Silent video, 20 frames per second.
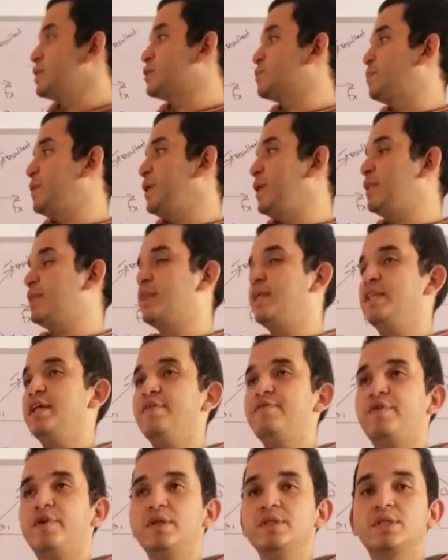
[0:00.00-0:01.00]
Speed, the
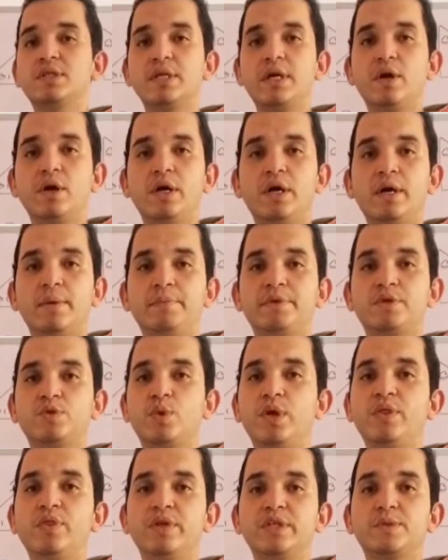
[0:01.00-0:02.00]
difference
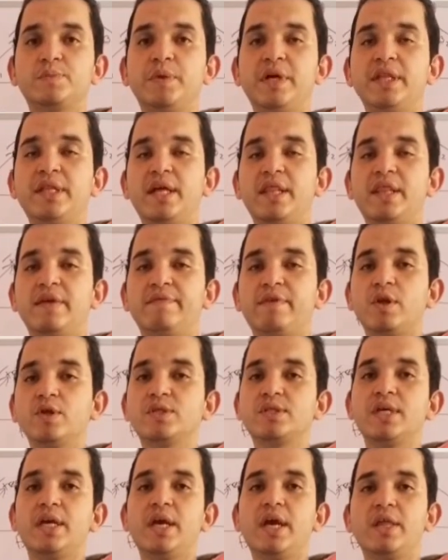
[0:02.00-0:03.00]
between the speed and the
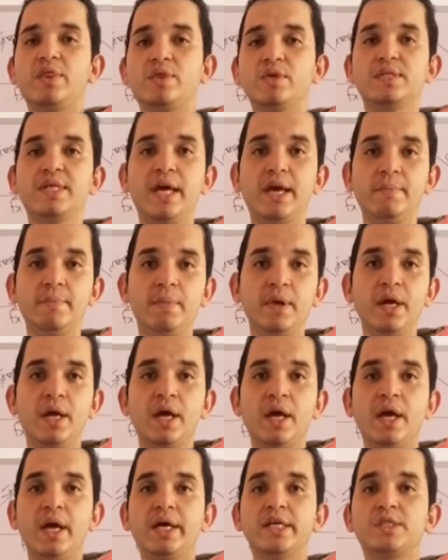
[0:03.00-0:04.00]
velocity is the same.
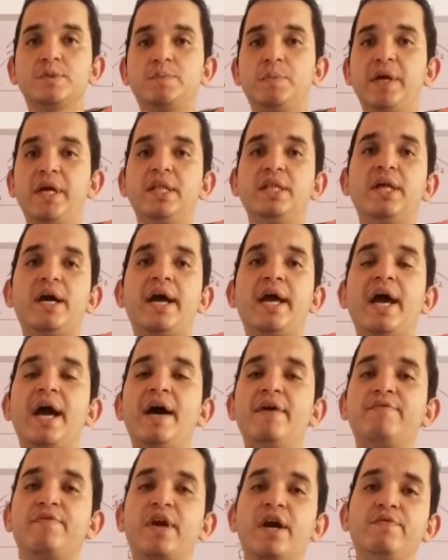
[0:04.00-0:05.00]
Speed I
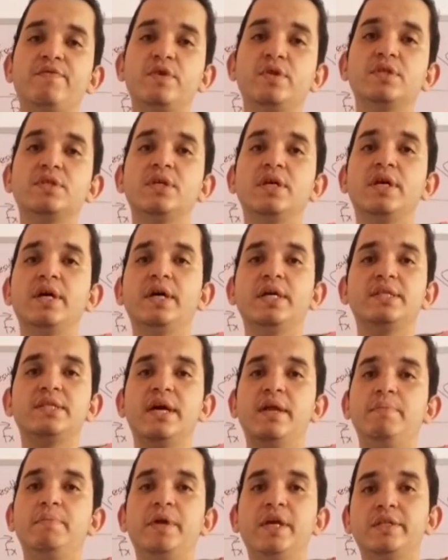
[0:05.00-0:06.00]
have covered
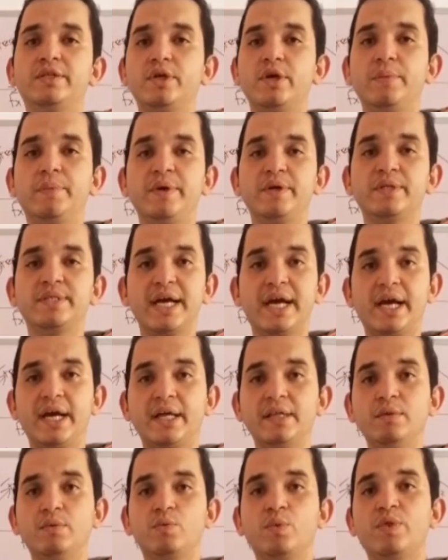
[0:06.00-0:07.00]
10 meters per
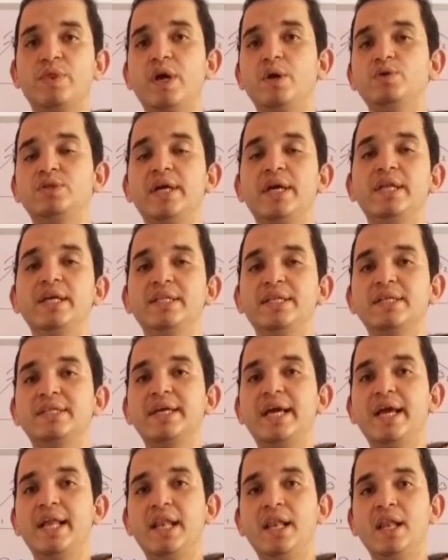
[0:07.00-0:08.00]
second without any
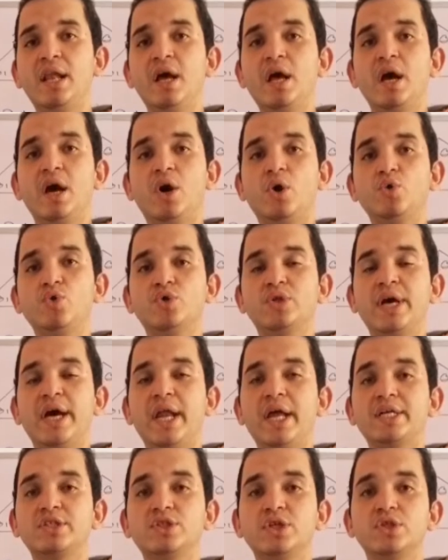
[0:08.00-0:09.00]
detail on the
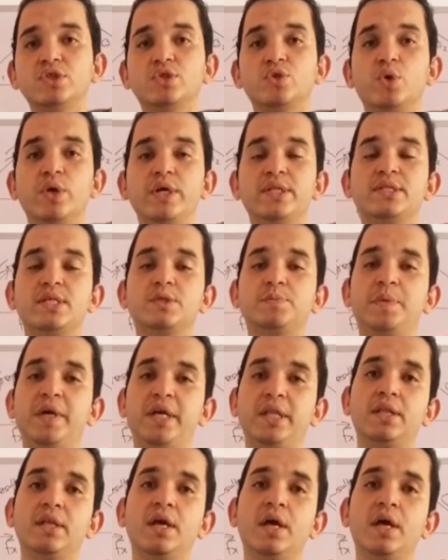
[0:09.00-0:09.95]
direction for its speed.